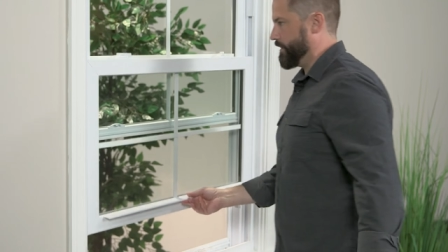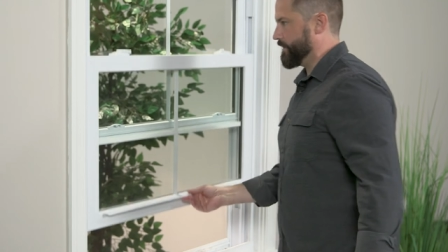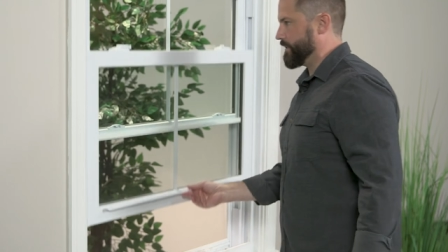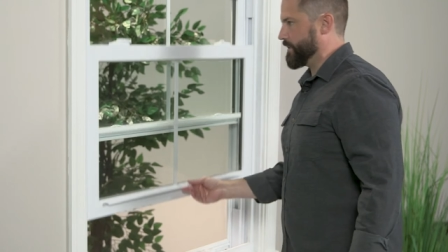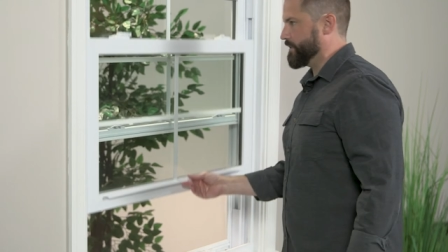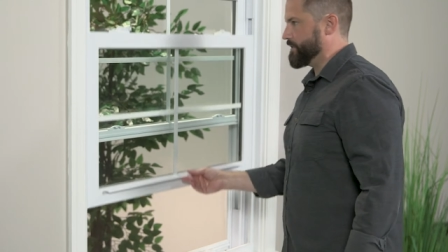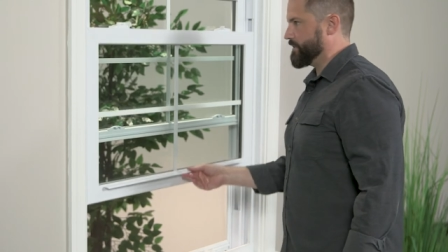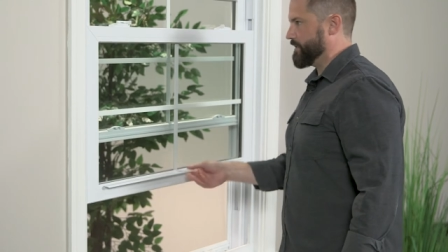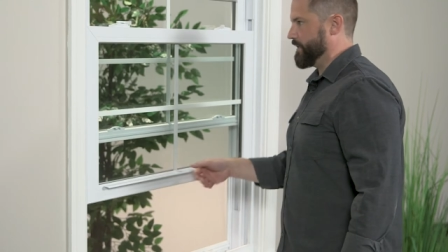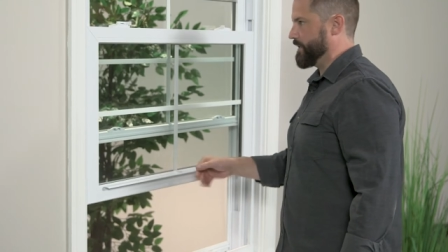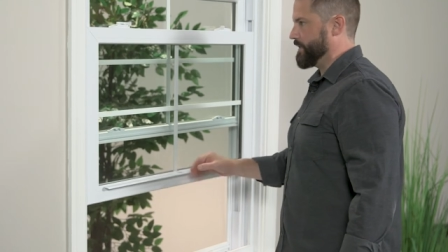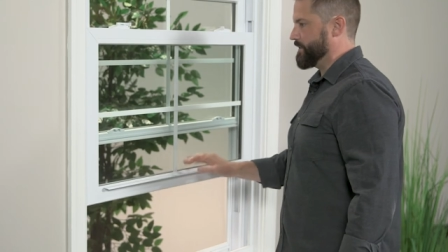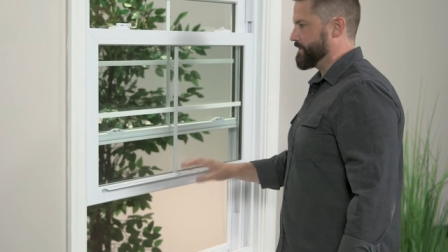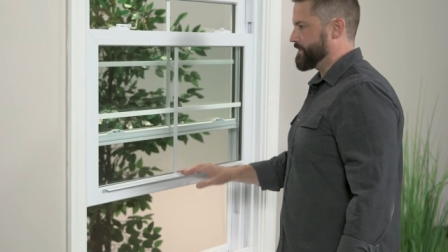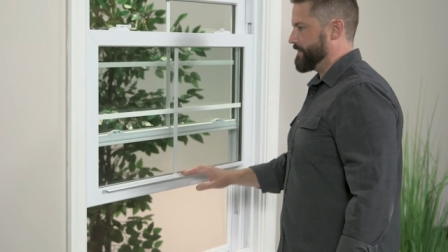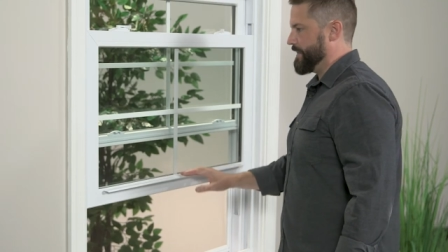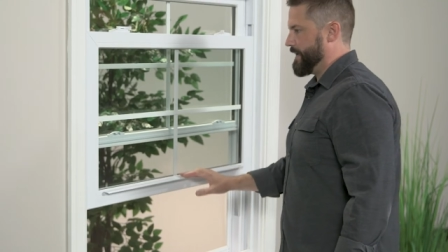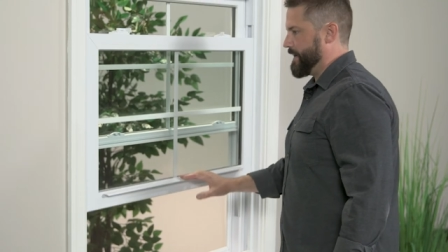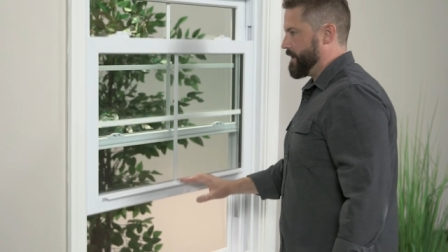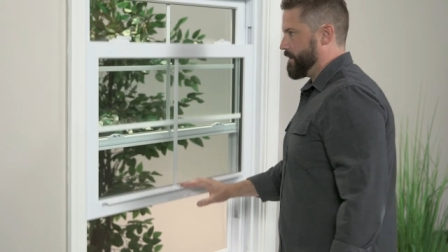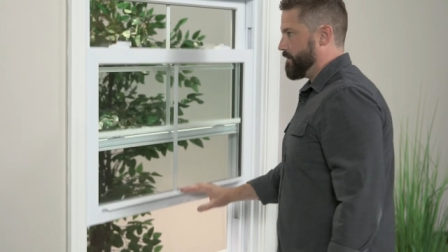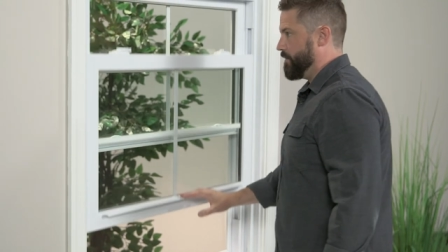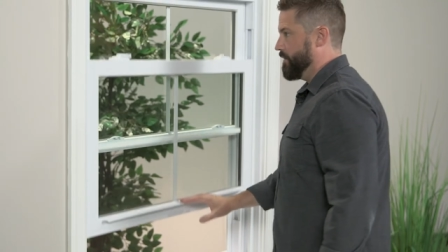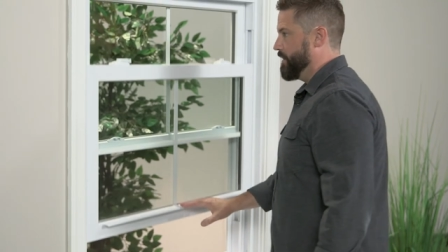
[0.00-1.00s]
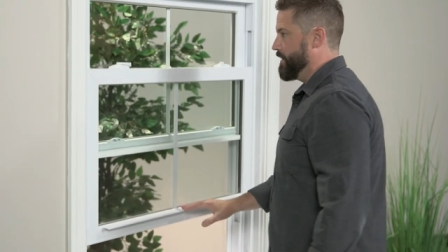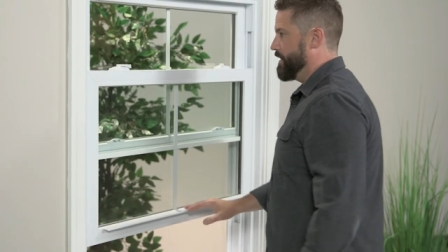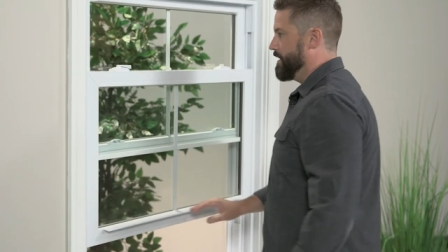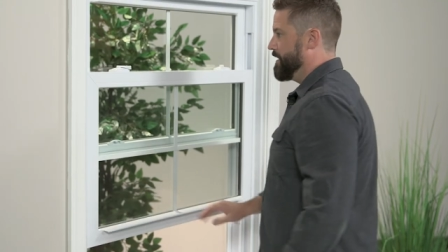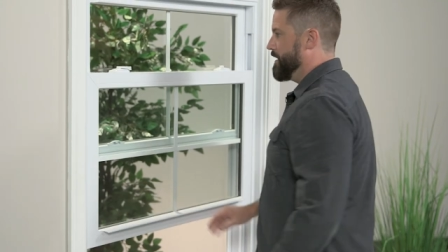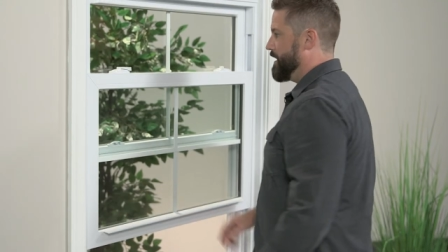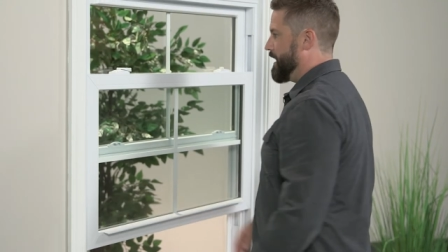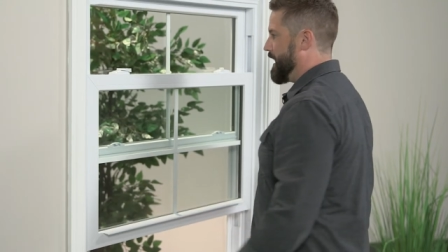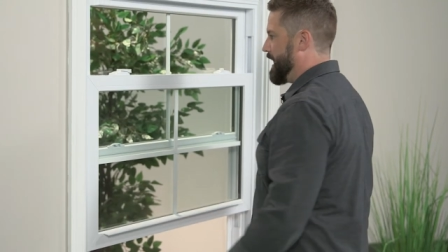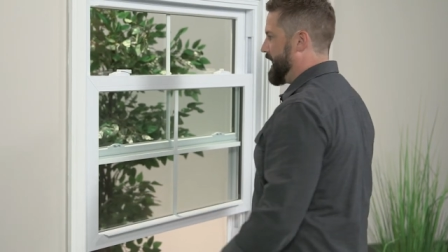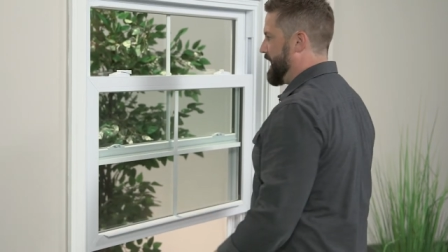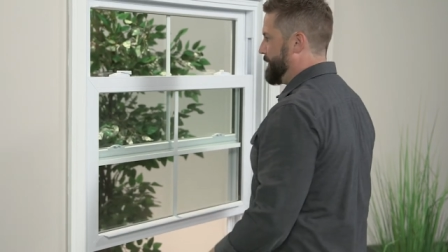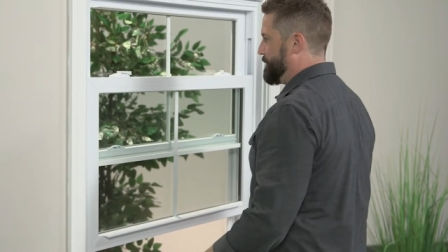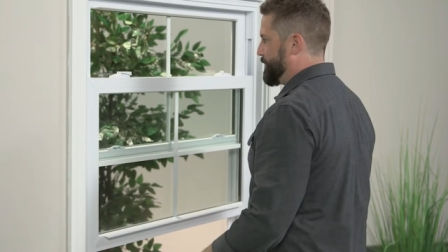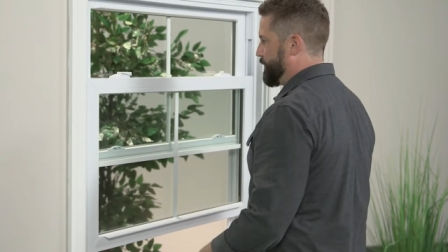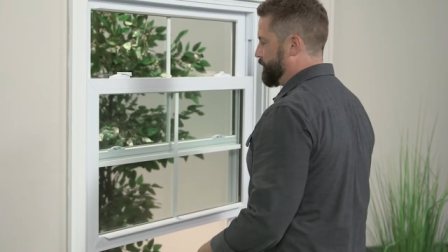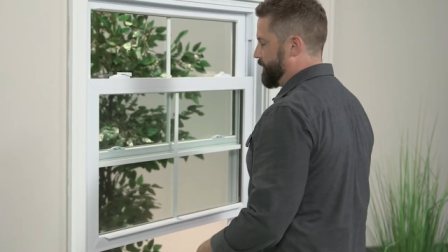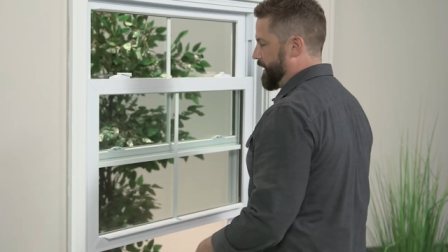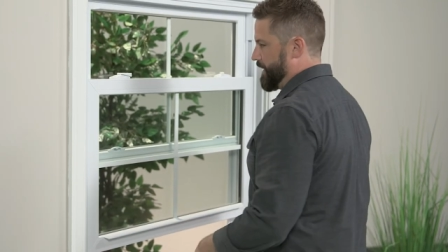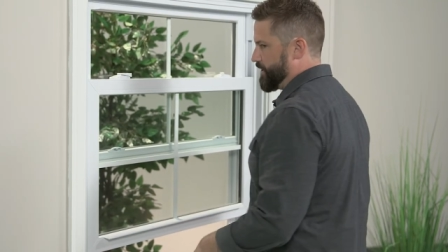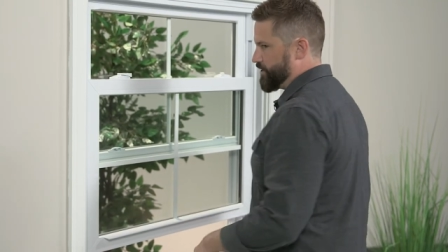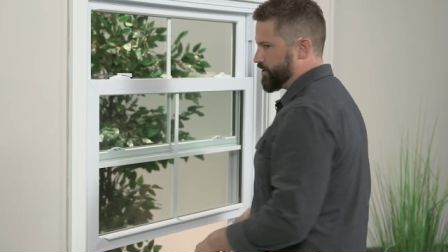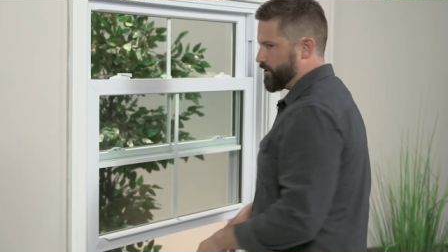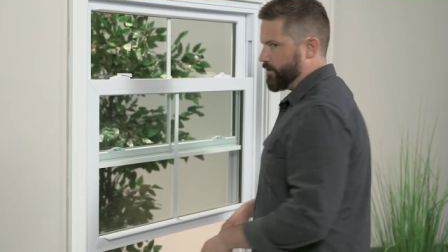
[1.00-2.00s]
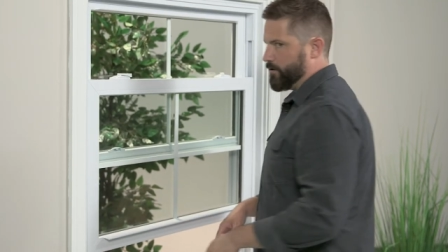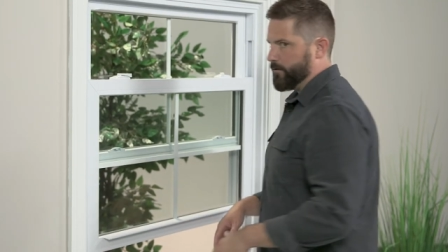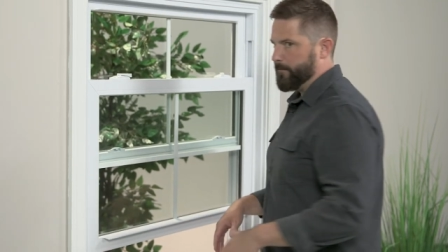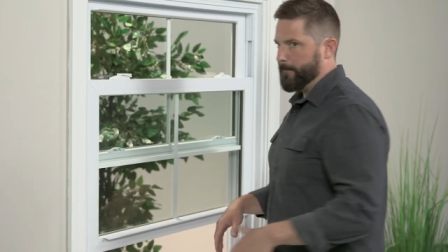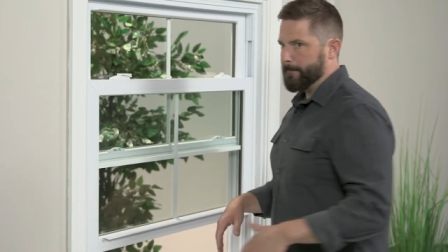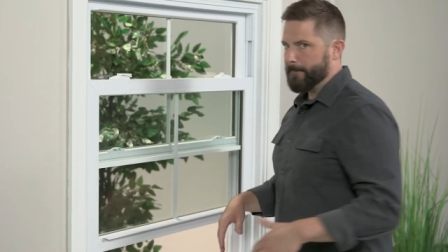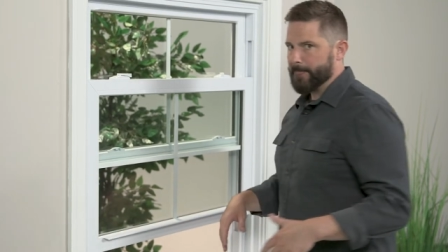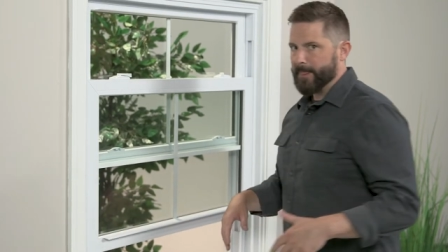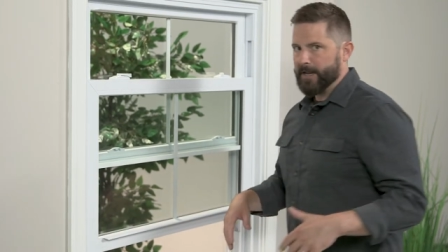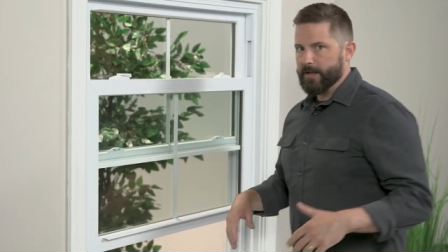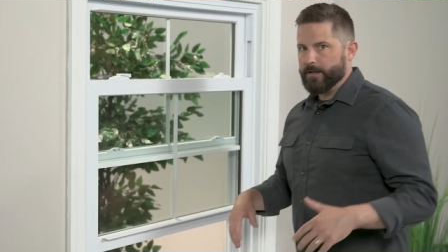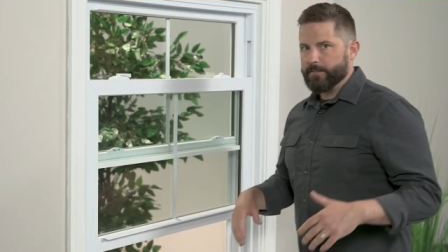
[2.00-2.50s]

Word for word: that this thing is now operational.